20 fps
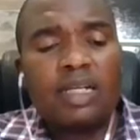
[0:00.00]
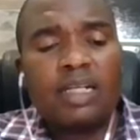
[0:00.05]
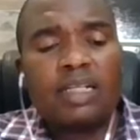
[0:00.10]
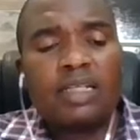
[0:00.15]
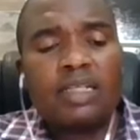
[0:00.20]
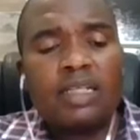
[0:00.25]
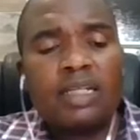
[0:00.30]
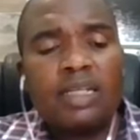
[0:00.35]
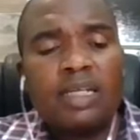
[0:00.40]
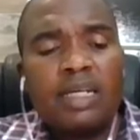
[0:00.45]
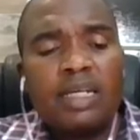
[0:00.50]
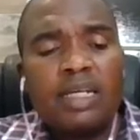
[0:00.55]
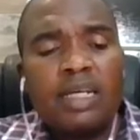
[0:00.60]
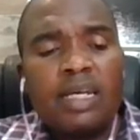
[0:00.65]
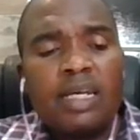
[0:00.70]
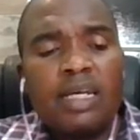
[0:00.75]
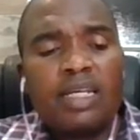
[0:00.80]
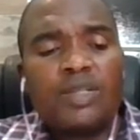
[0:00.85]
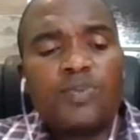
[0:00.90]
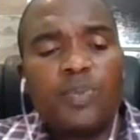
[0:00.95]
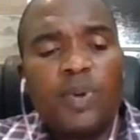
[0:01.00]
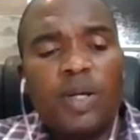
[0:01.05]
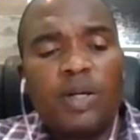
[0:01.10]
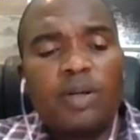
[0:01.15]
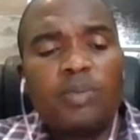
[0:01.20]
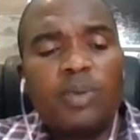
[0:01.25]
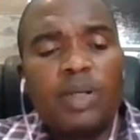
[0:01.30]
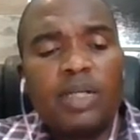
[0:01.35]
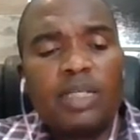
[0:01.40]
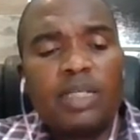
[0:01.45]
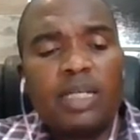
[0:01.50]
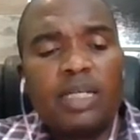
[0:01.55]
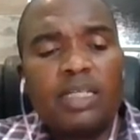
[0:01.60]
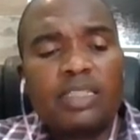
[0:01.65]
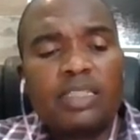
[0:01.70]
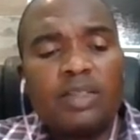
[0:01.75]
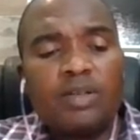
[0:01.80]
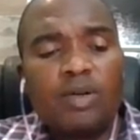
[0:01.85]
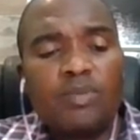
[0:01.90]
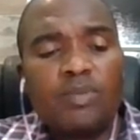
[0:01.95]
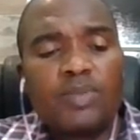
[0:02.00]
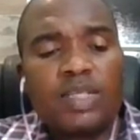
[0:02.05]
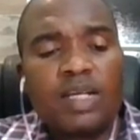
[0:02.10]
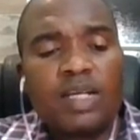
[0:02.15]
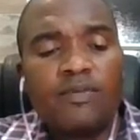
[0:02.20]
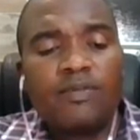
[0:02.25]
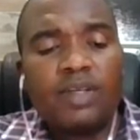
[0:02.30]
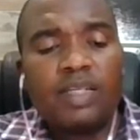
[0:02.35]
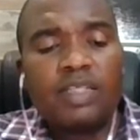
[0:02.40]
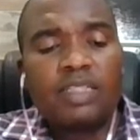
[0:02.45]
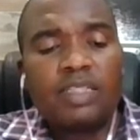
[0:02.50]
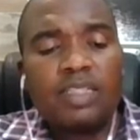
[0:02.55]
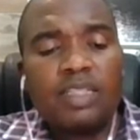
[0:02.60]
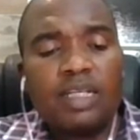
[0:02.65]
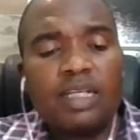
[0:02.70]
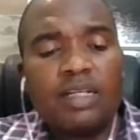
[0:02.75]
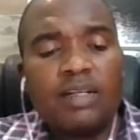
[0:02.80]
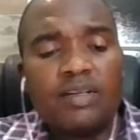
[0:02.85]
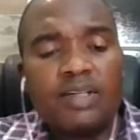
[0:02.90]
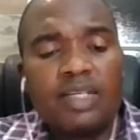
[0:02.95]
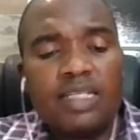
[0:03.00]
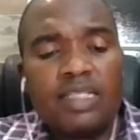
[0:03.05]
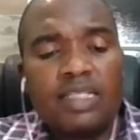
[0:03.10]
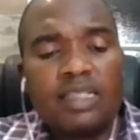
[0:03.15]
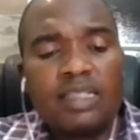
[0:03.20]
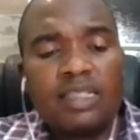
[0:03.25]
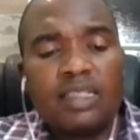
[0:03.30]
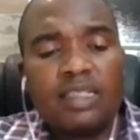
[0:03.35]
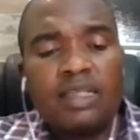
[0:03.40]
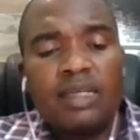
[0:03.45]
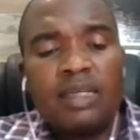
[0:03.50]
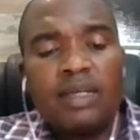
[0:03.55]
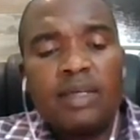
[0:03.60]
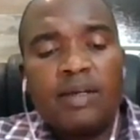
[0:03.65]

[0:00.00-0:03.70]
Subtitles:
that experimentation, observation, and reason